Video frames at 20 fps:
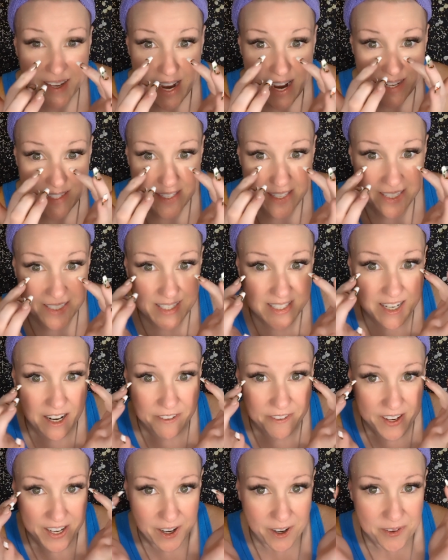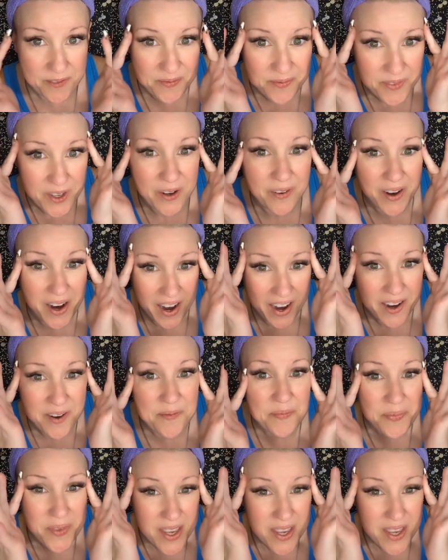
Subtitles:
as this stuff here, okay?